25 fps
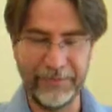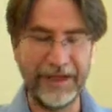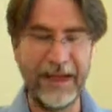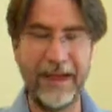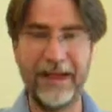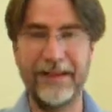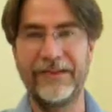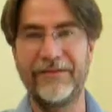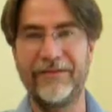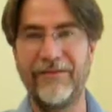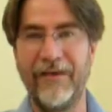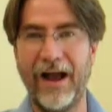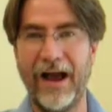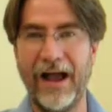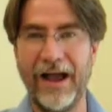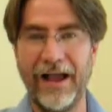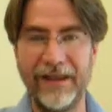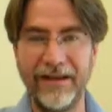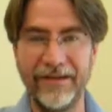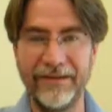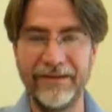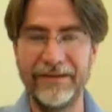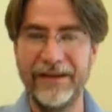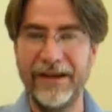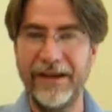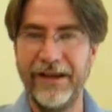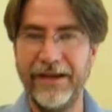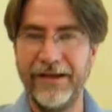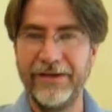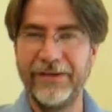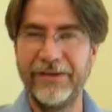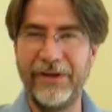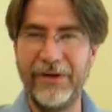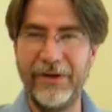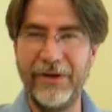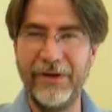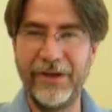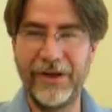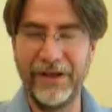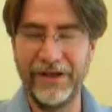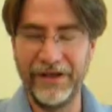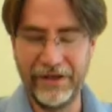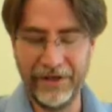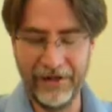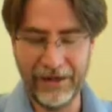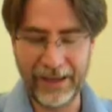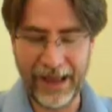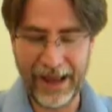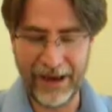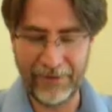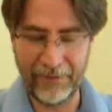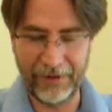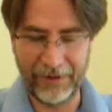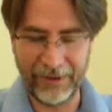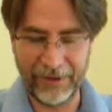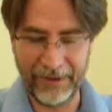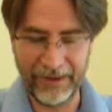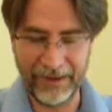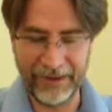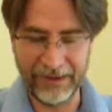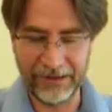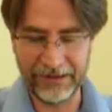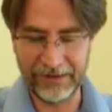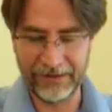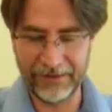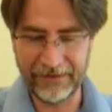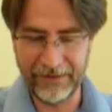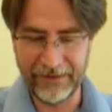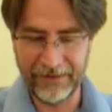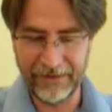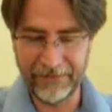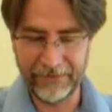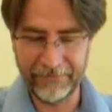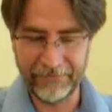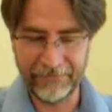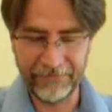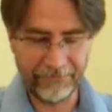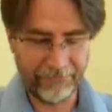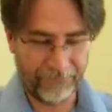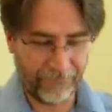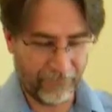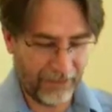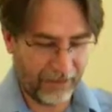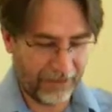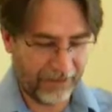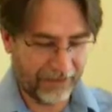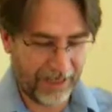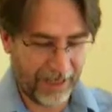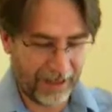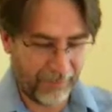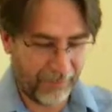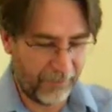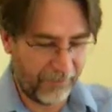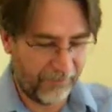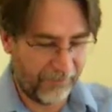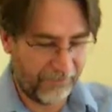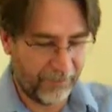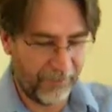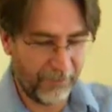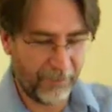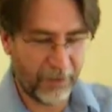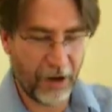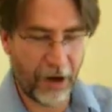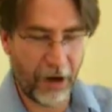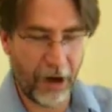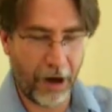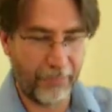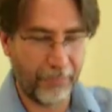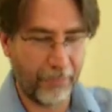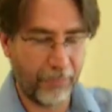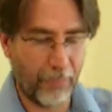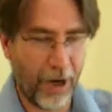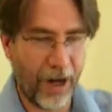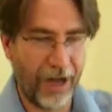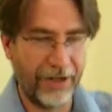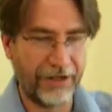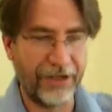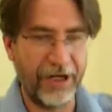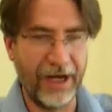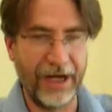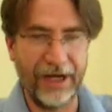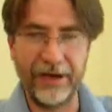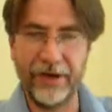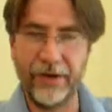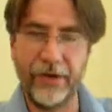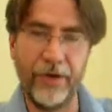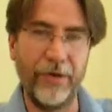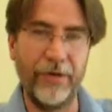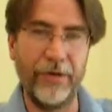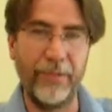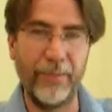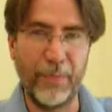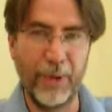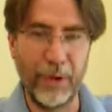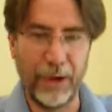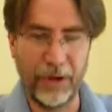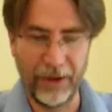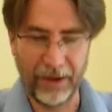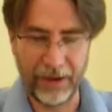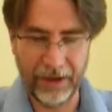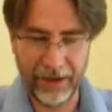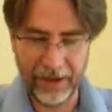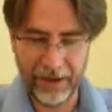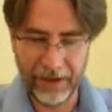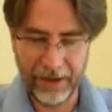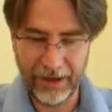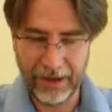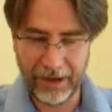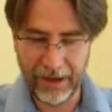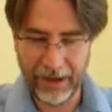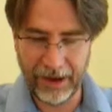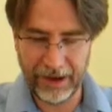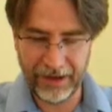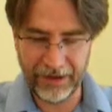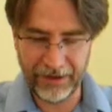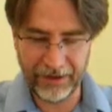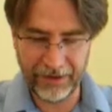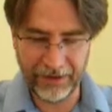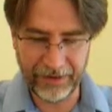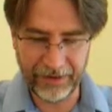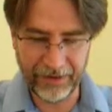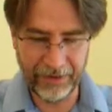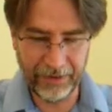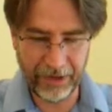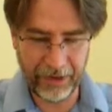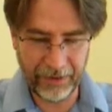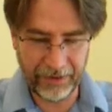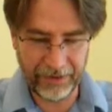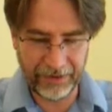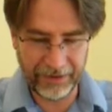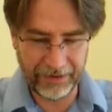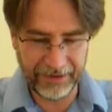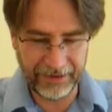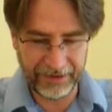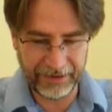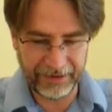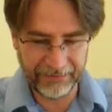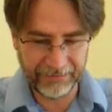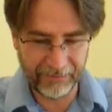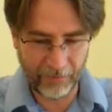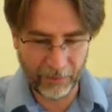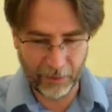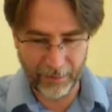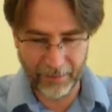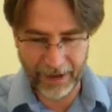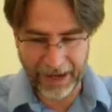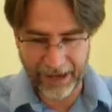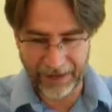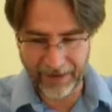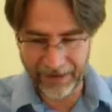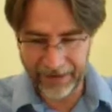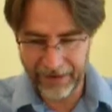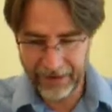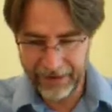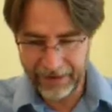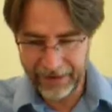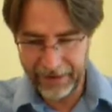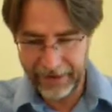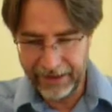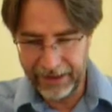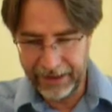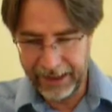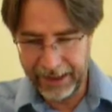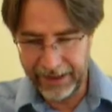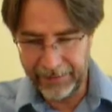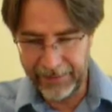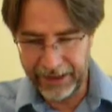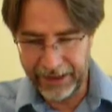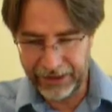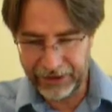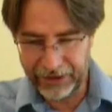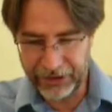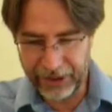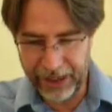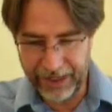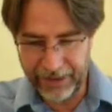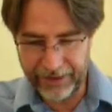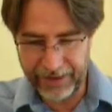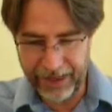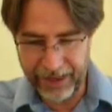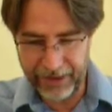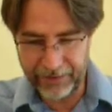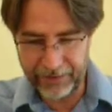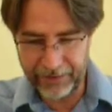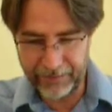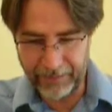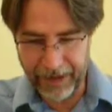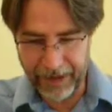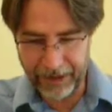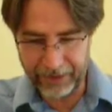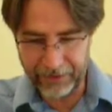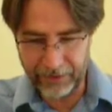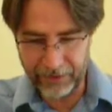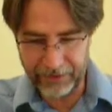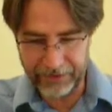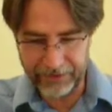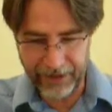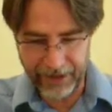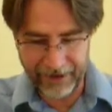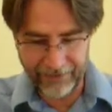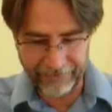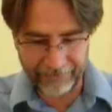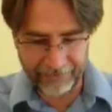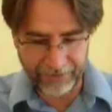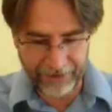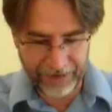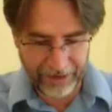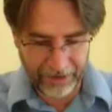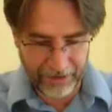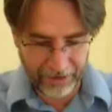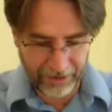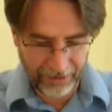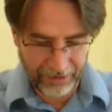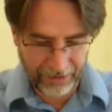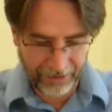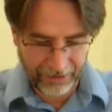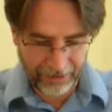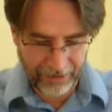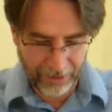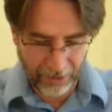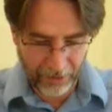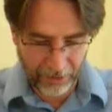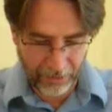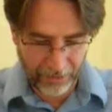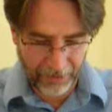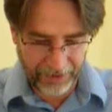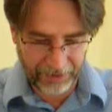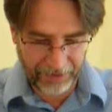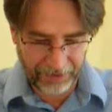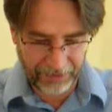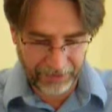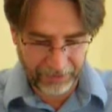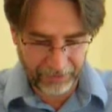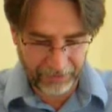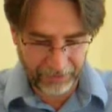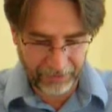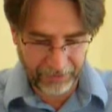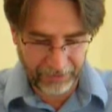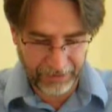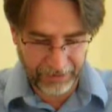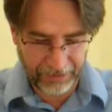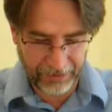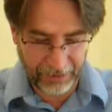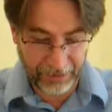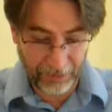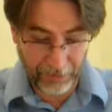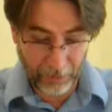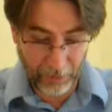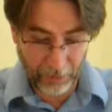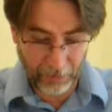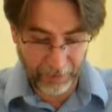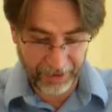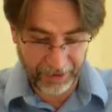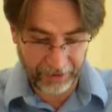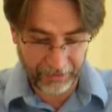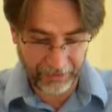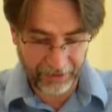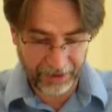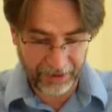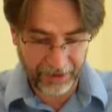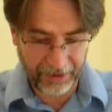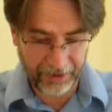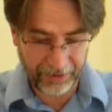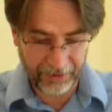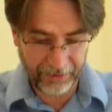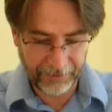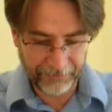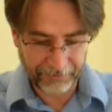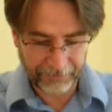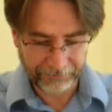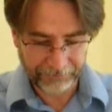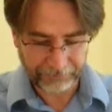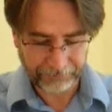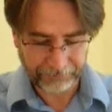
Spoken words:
text files. So you could do that with things, for example, from Project Gutenberg. You could load in this format. I'm going to shut down the Microsoft Reader and go into the Adobe Reader